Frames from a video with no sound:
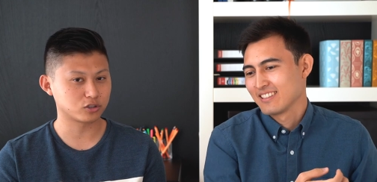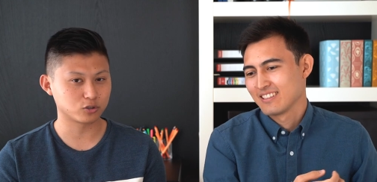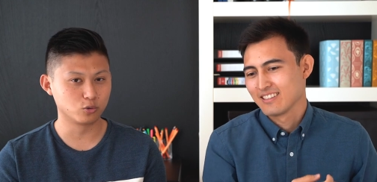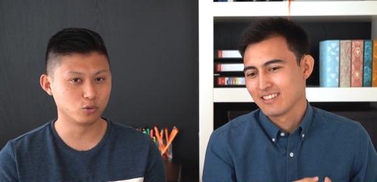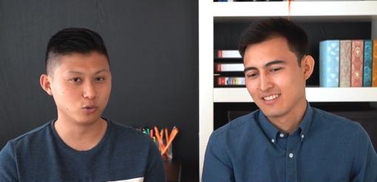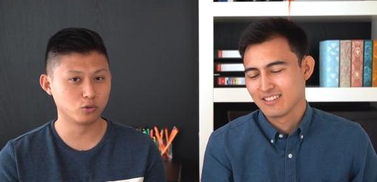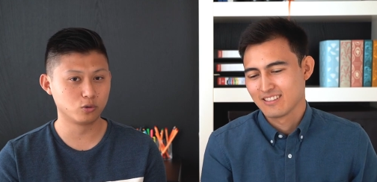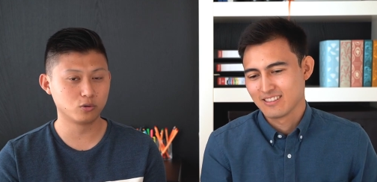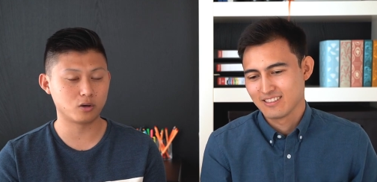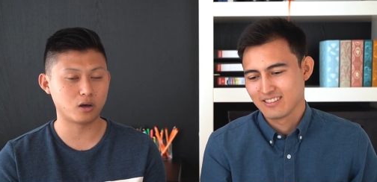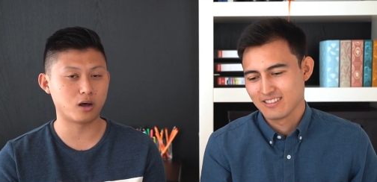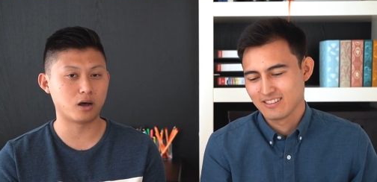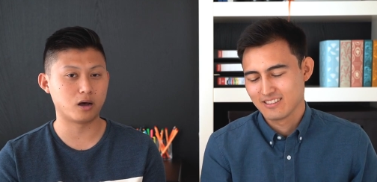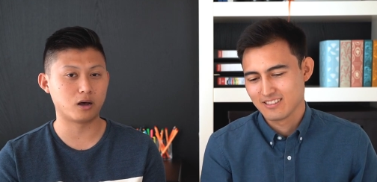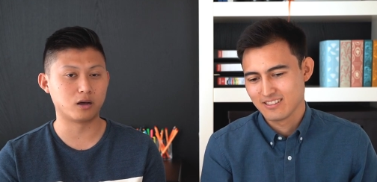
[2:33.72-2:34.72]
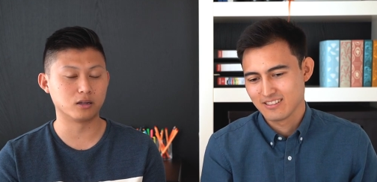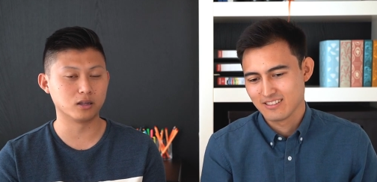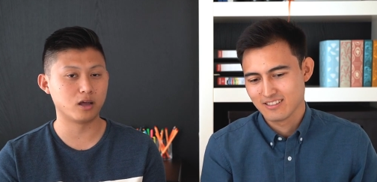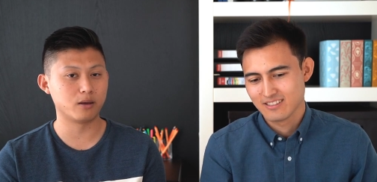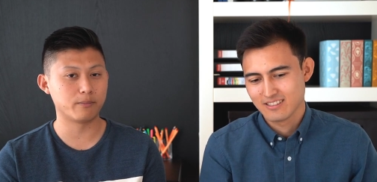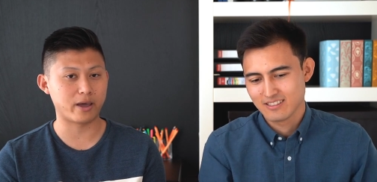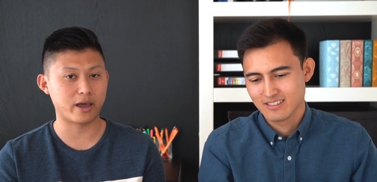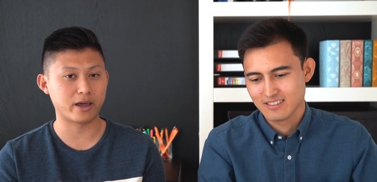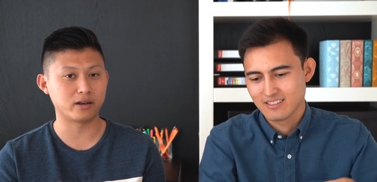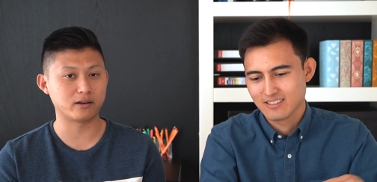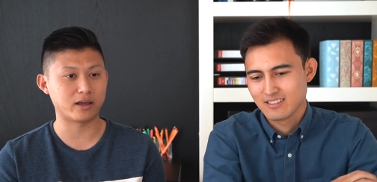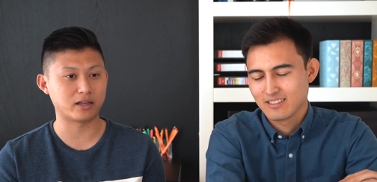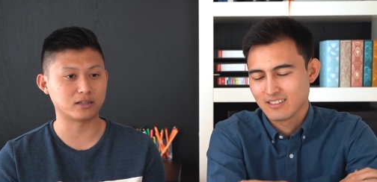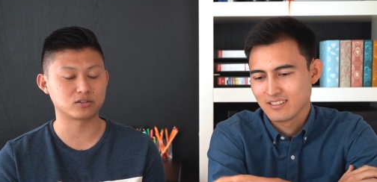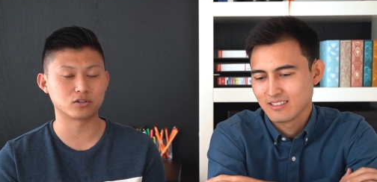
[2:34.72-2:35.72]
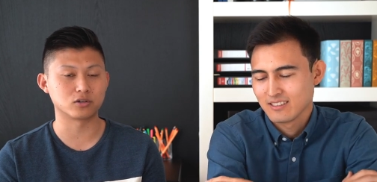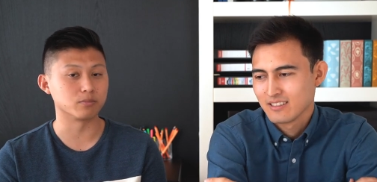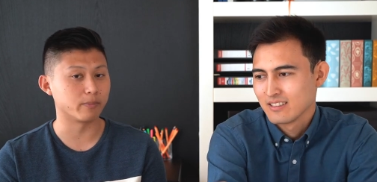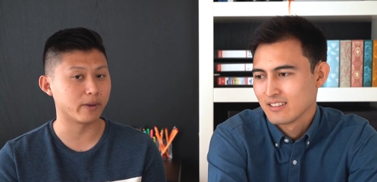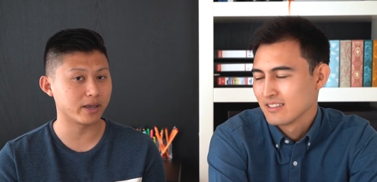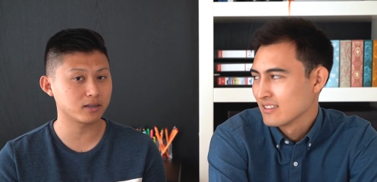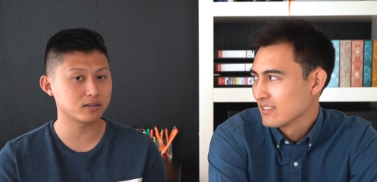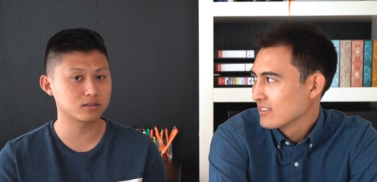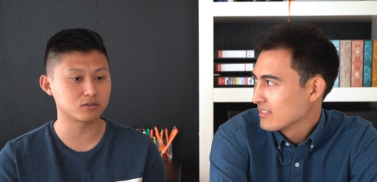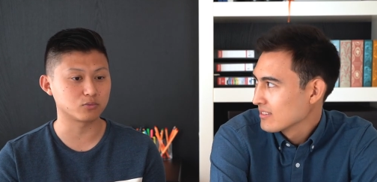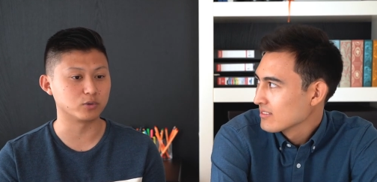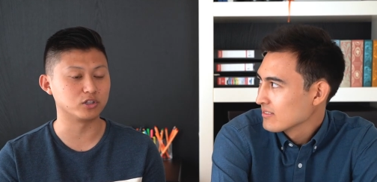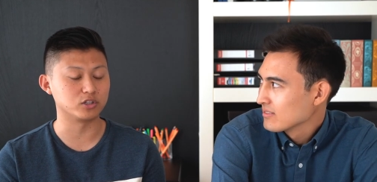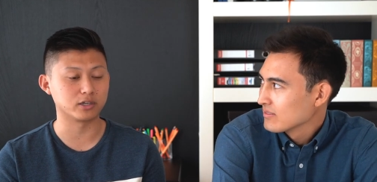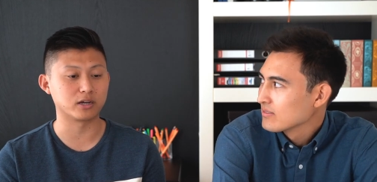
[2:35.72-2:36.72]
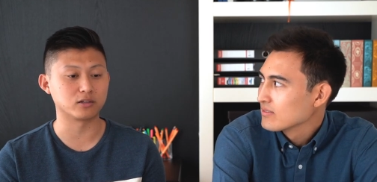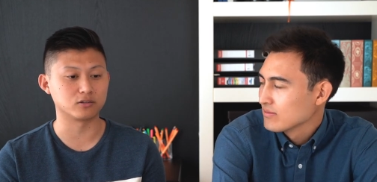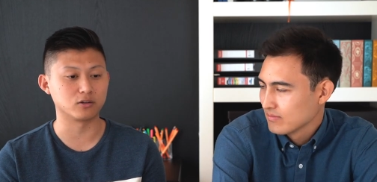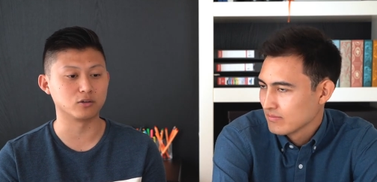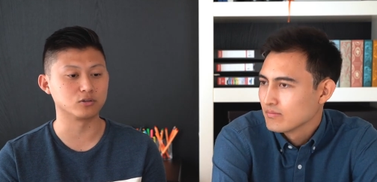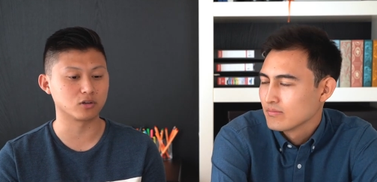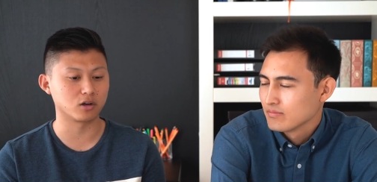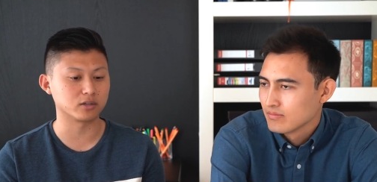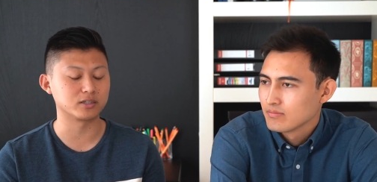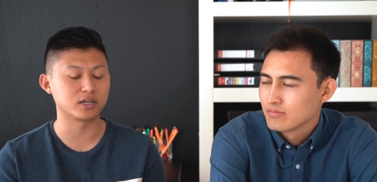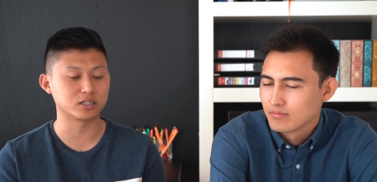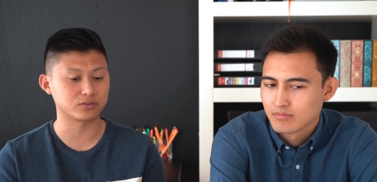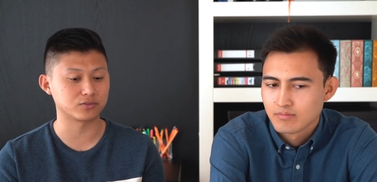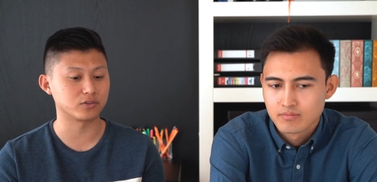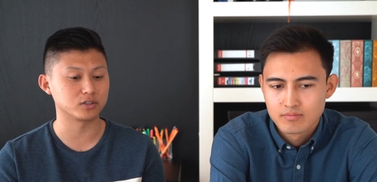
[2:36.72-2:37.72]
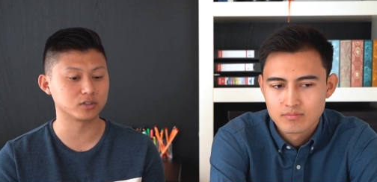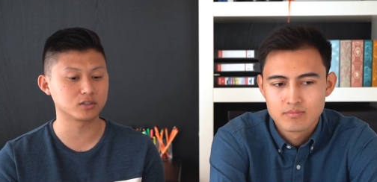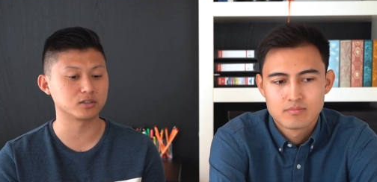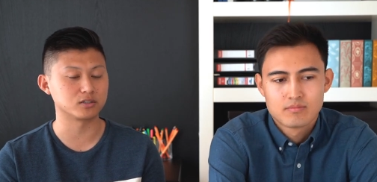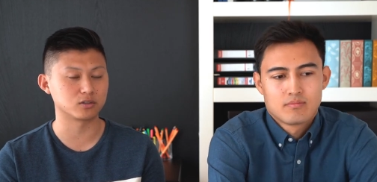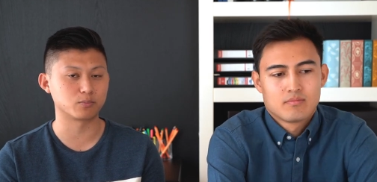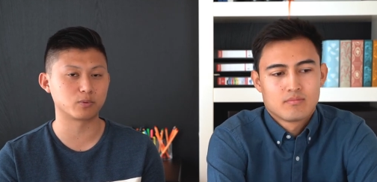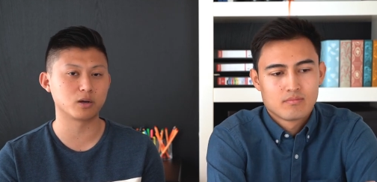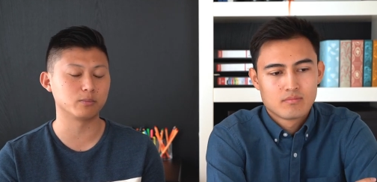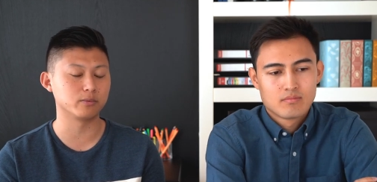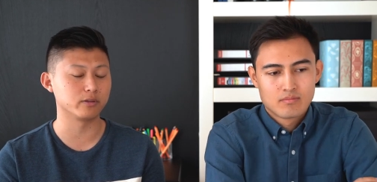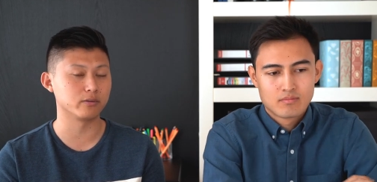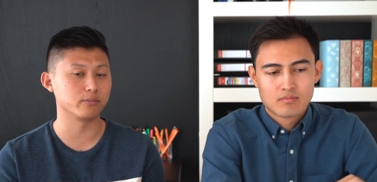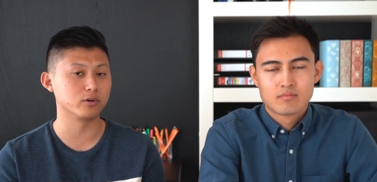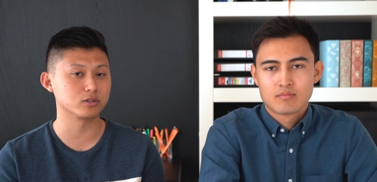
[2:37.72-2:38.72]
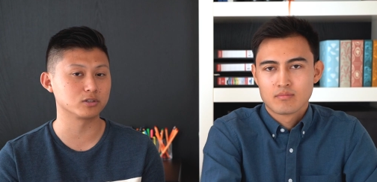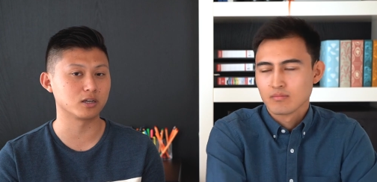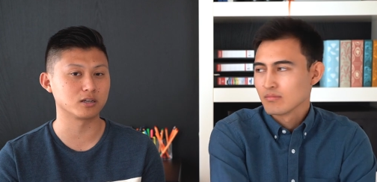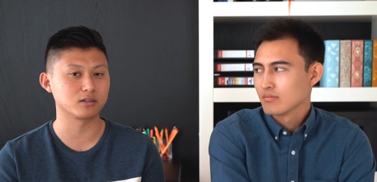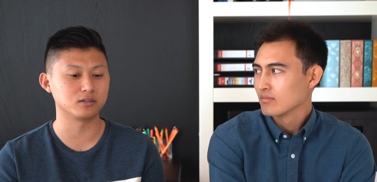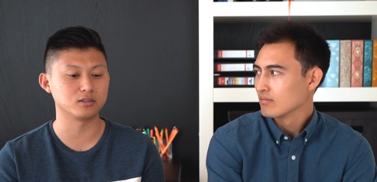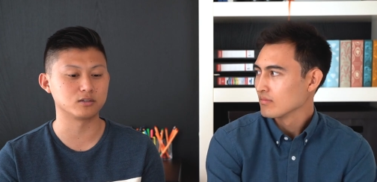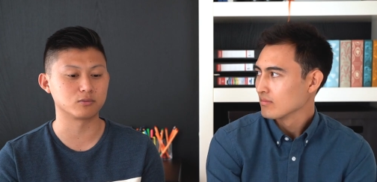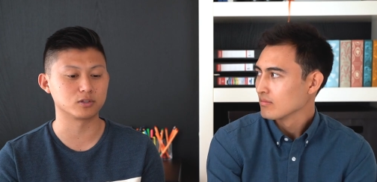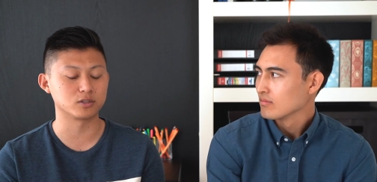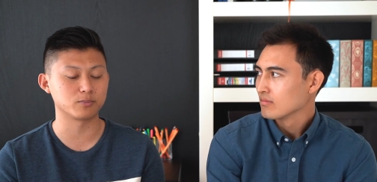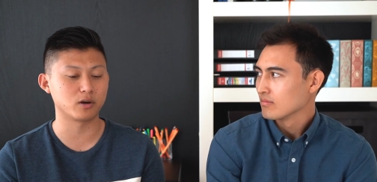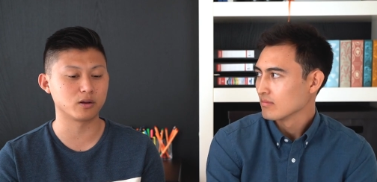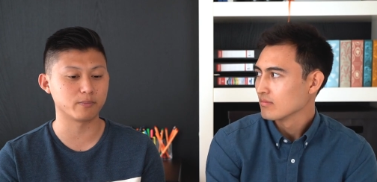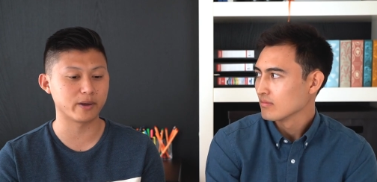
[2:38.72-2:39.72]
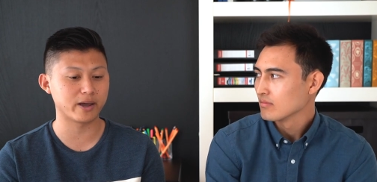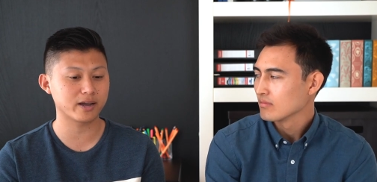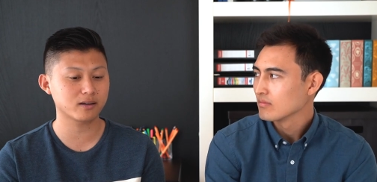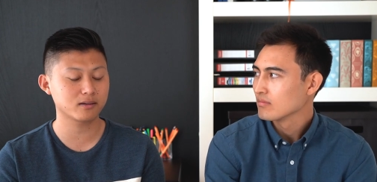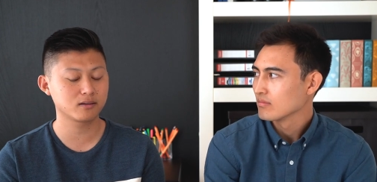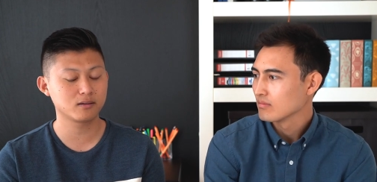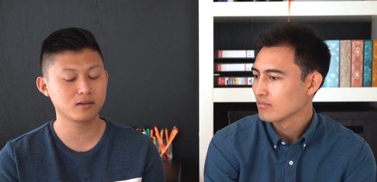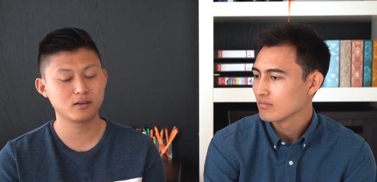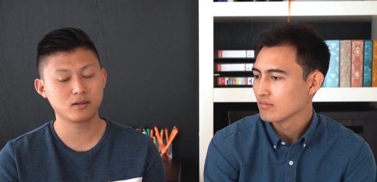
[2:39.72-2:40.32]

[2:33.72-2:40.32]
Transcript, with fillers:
Speaker 1: school uh, alum at, at certain banks, reaching out to those contacts first because they're probably the most likely to respond back.